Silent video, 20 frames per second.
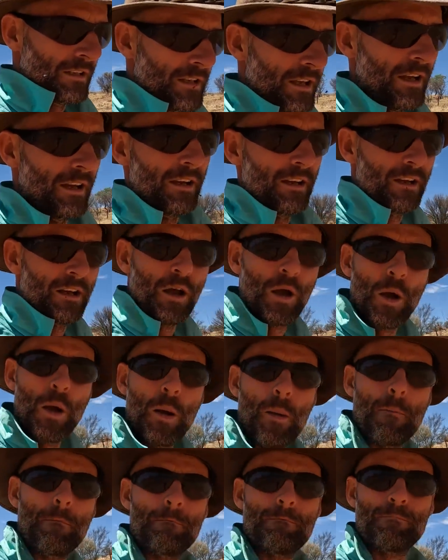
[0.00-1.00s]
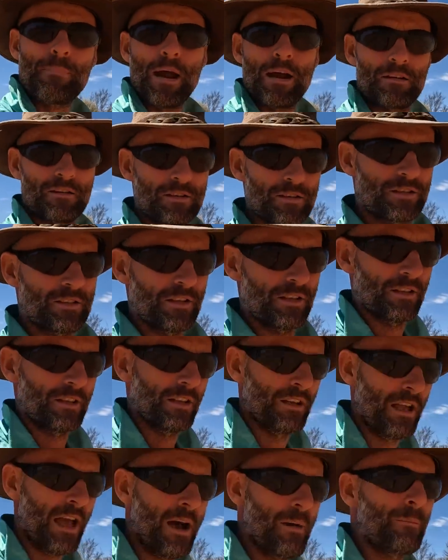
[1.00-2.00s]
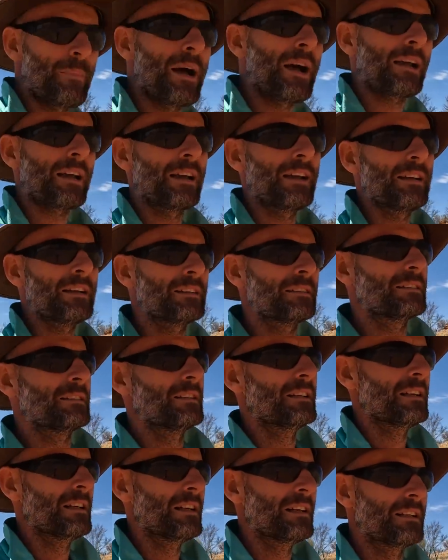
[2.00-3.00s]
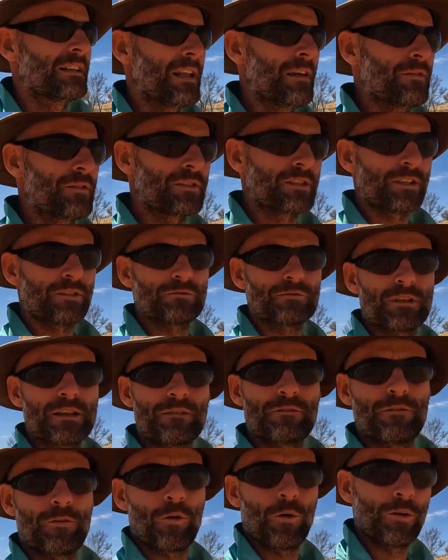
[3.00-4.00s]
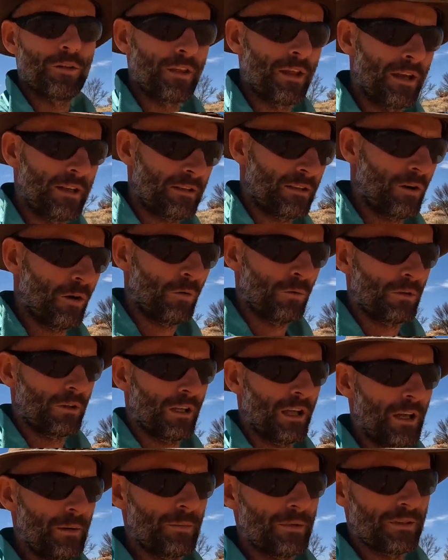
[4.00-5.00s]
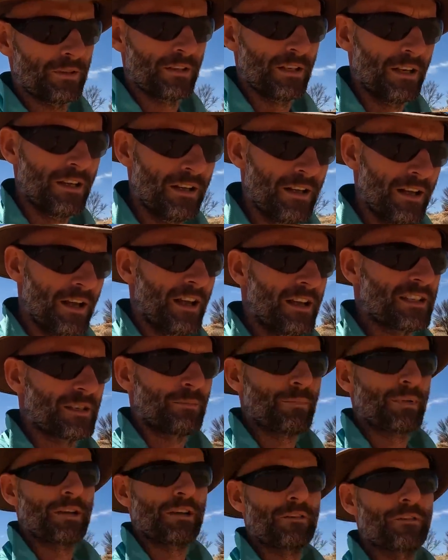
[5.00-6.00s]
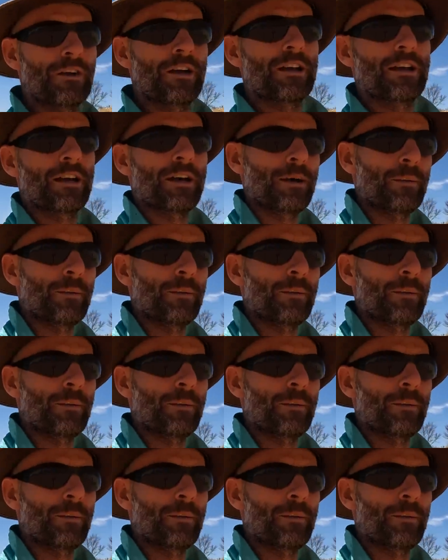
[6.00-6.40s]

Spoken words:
yeah, perished in the outback heat. Never did re-find that gold claim, and there's a bit of a